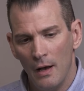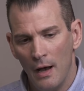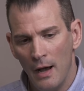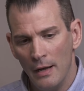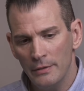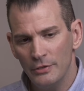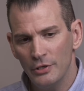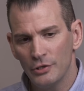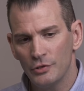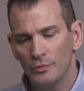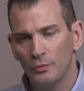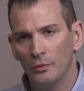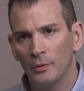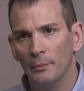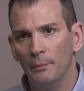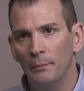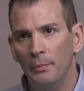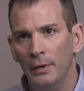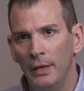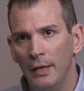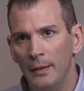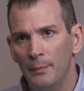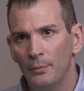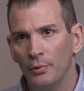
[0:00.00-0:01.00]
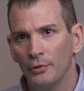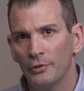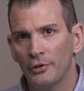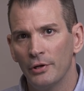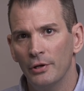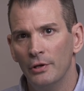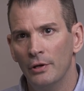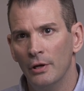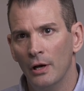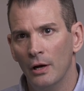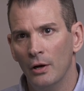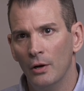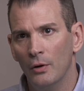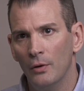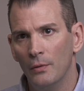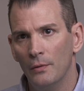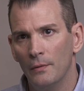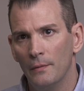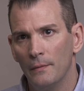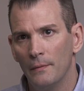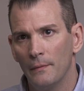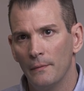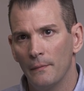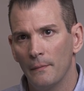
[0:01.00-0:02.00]
I just want people to know
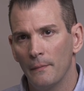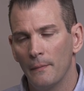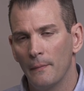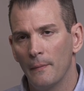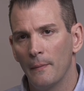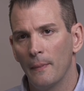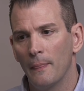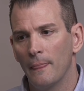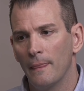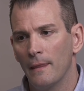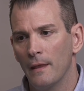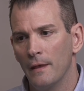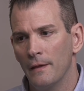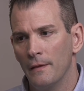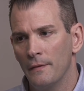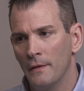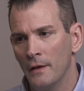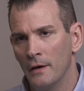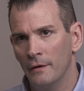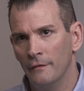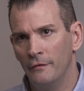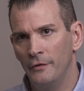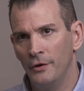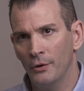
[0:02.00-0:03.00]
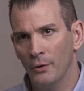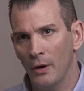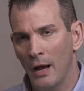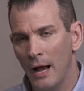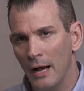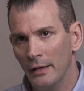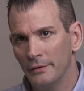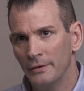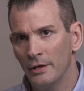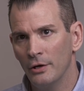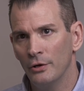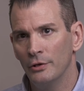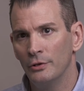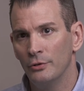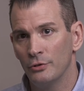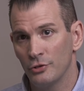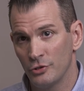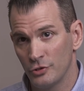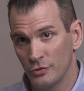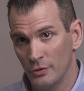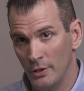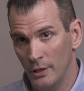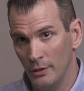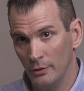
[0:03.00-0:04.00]
that if you're out there and you're
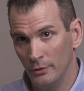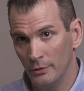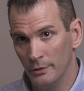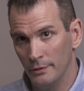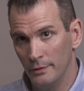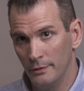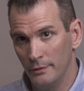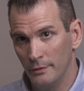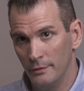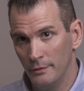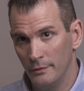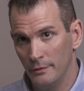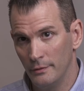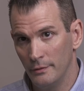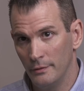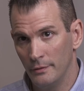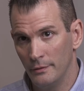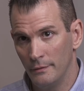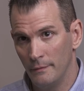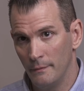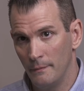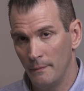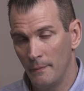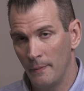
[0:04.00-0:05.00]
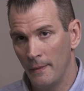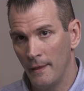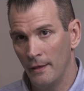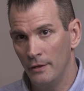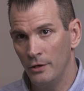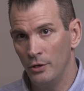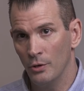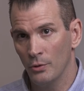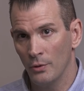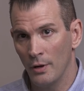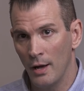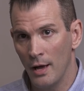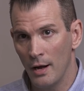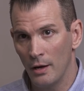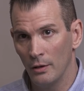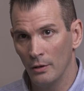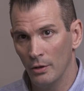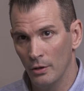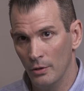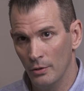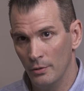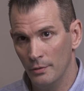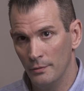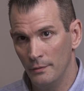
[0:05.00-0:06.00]
struggling, that you're not
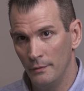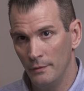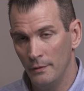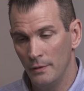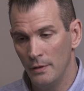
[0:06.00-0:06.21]
alone.